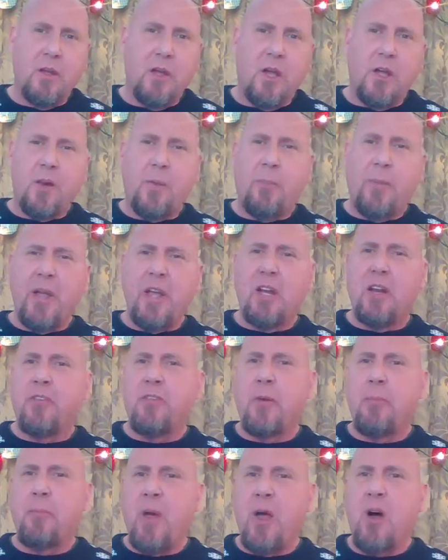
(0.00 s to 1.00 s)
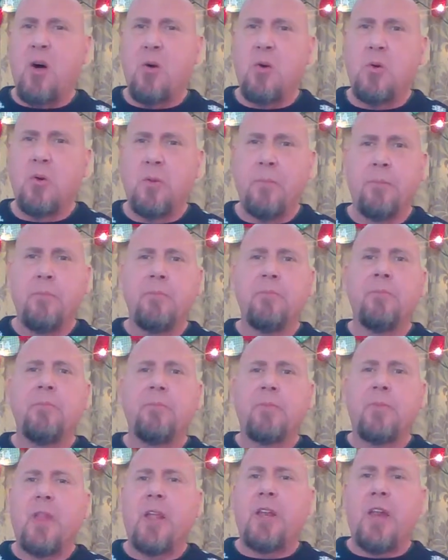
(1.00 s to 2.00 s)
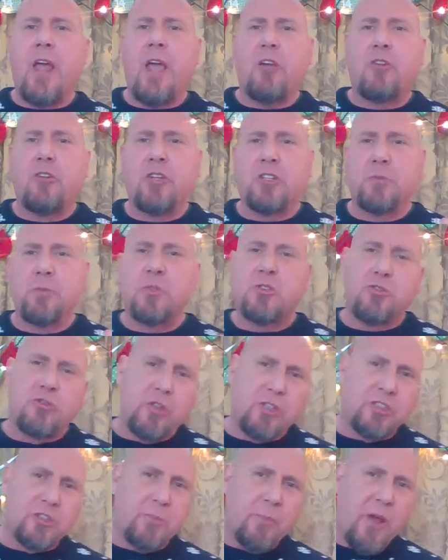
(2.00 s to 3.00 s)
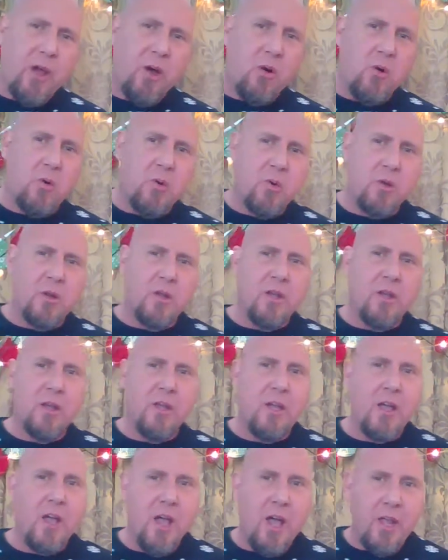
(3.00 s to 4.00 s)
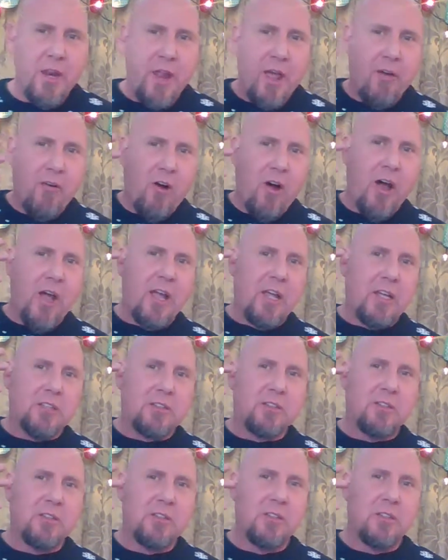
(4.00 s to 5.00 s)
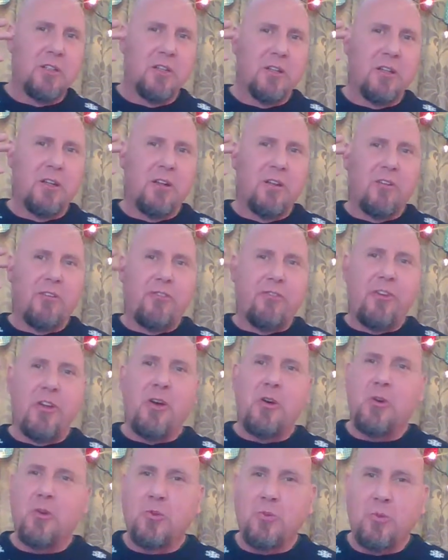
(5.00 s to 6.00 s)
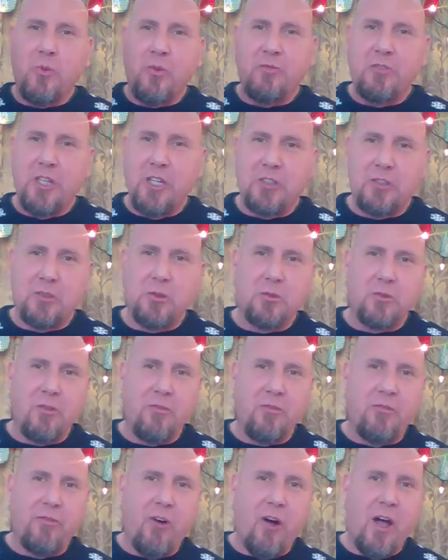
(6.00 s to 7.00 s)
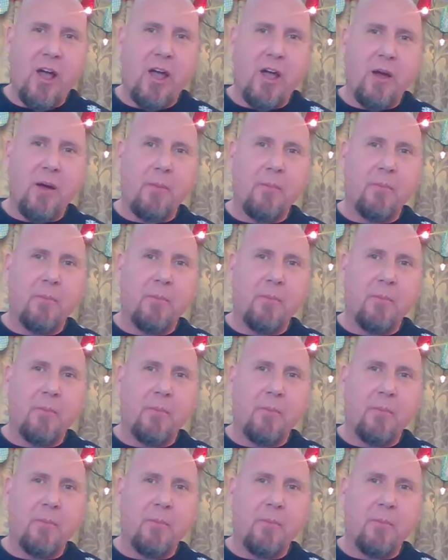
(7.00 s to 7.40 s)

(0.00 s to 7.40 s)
and the peal of a bell, and that Christmas tree smell, and their eyes filled with tinsels and fire.